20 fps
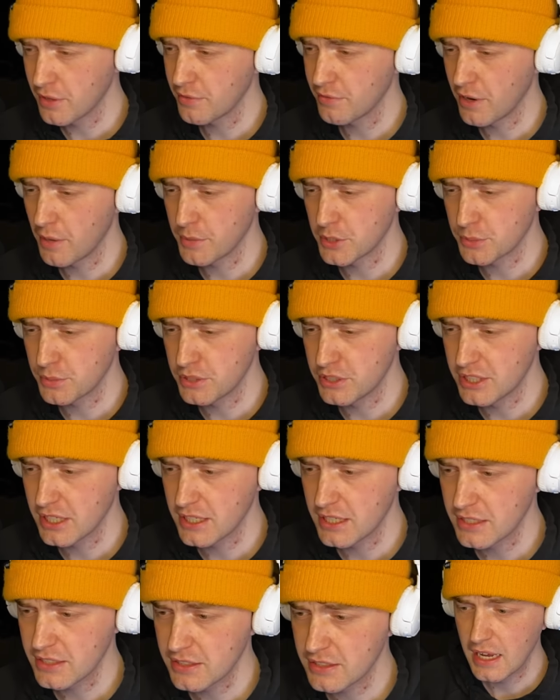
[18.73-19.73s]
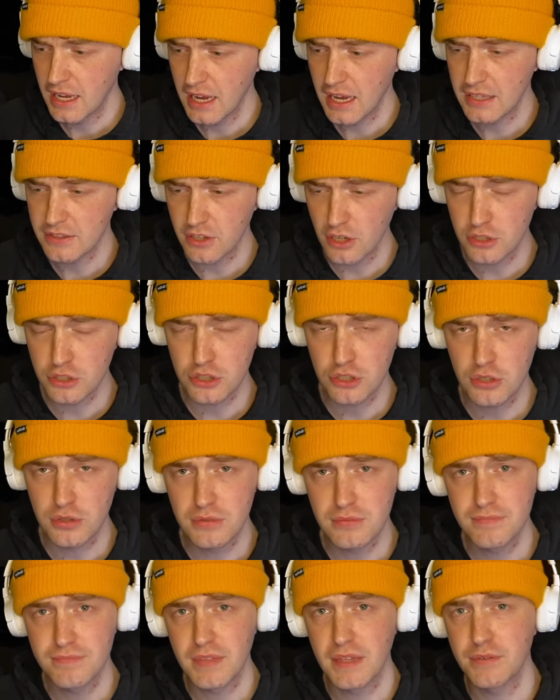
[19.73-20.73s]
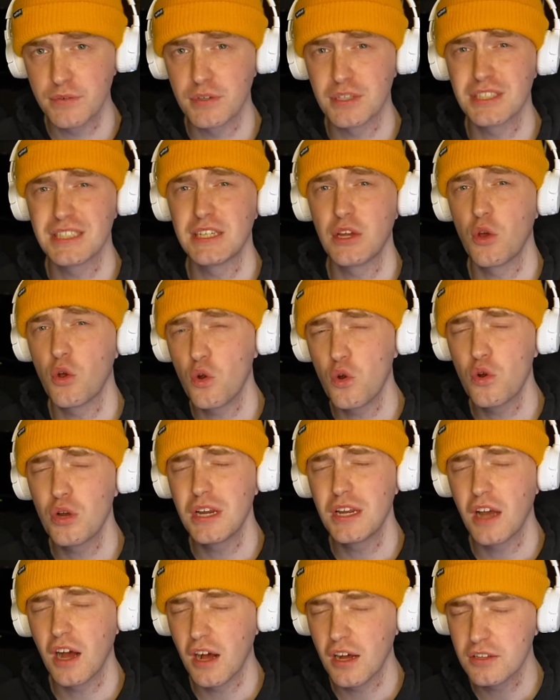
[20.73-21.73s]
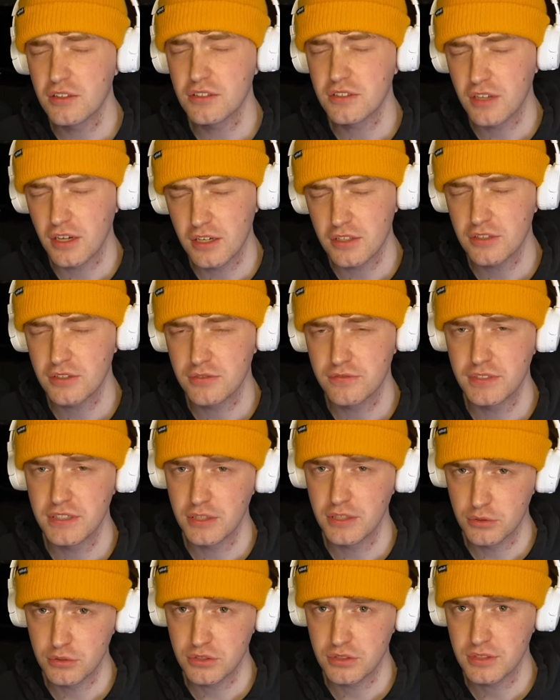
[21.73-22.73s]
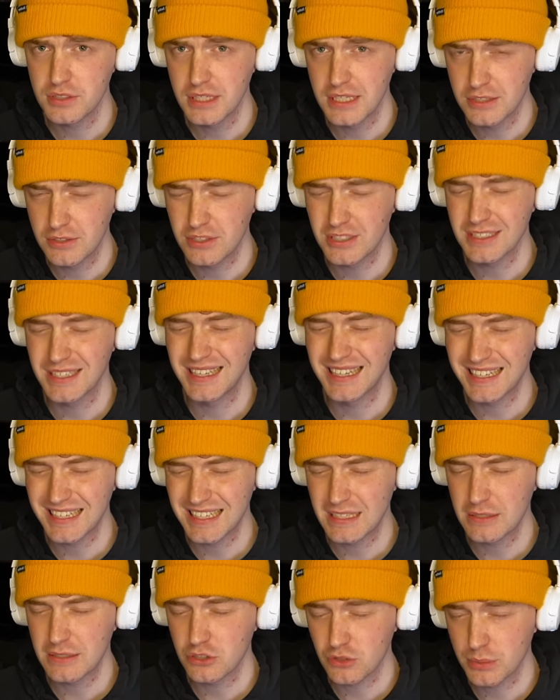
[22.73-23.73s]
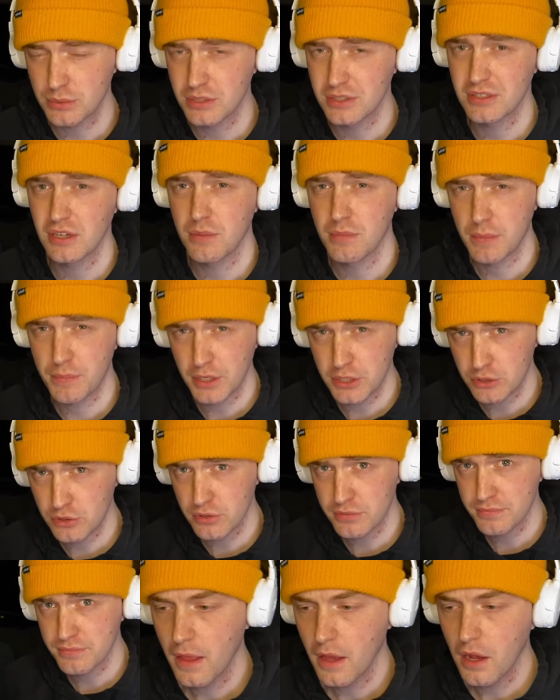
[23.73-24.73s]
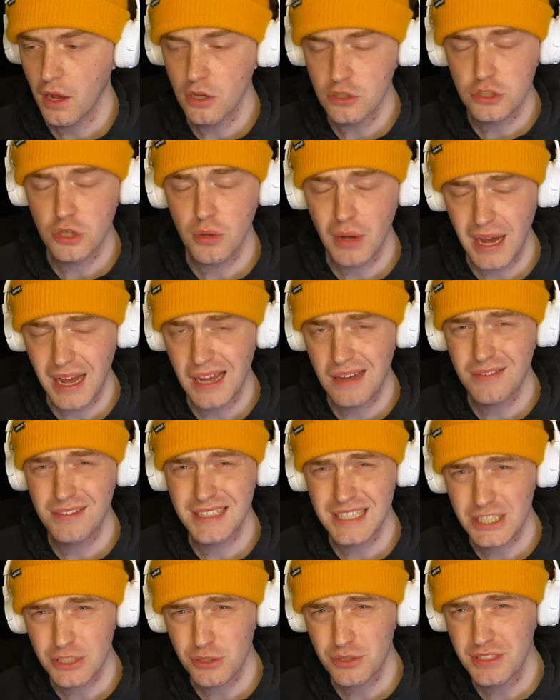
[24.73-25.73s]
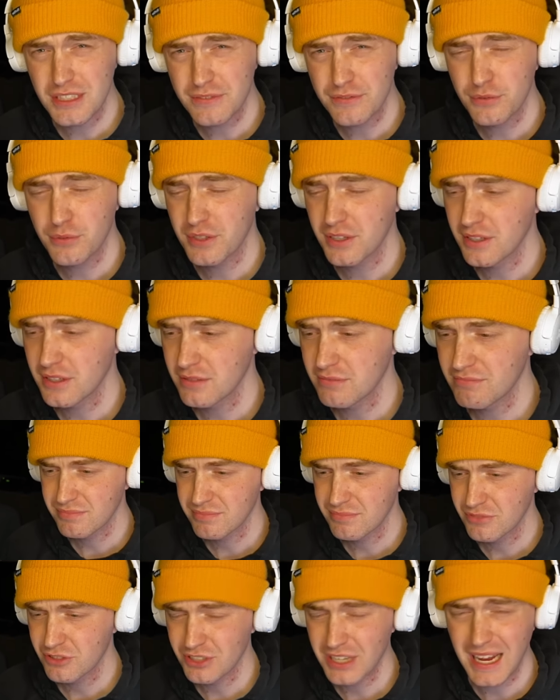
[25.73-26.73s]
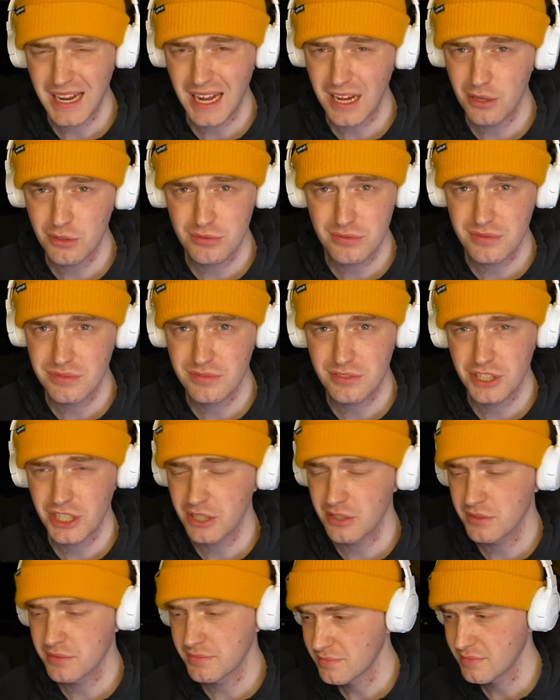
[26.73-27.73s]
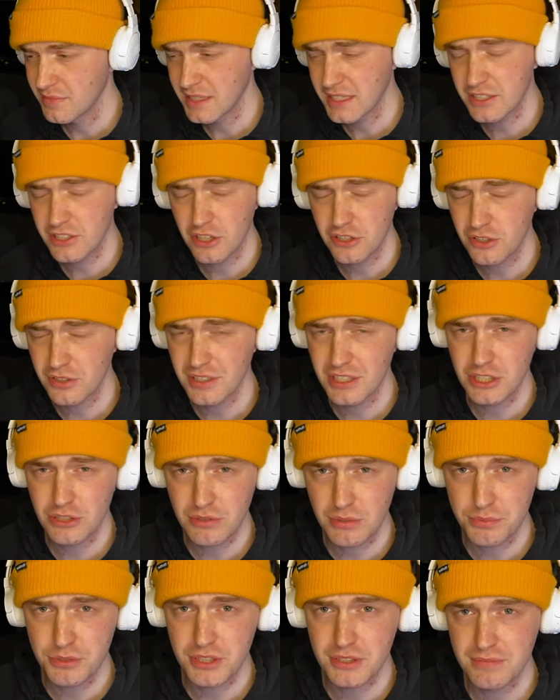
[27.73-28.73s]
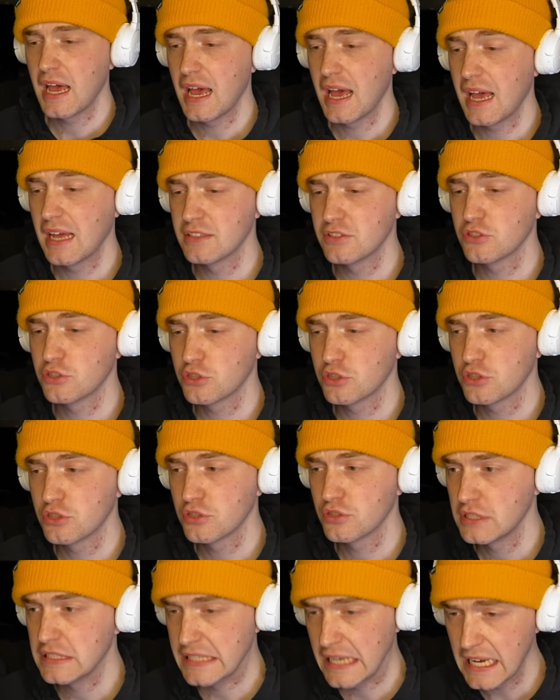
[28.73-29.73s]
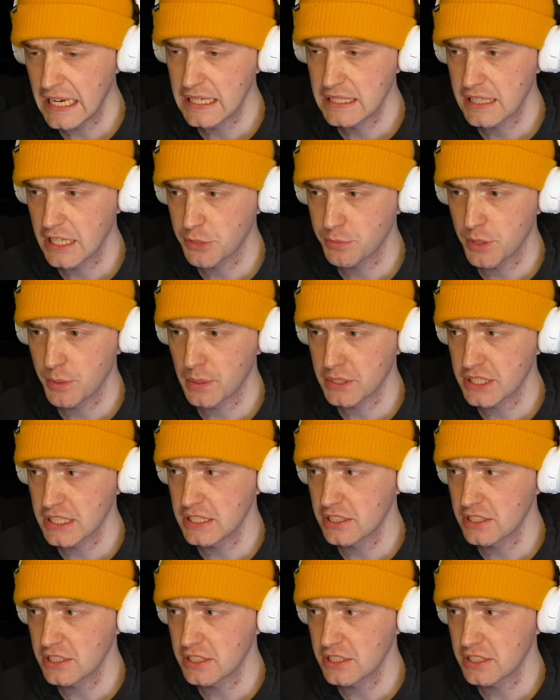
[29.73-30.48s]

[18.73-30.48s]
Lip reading: Very much appreciate it. And also, if you want to see early uncut videos, it is the link in the description on my Patreon. Also, I have a Discord if you want to just hang out, chill. Link's also in the description. And yeah, that's pretty much it.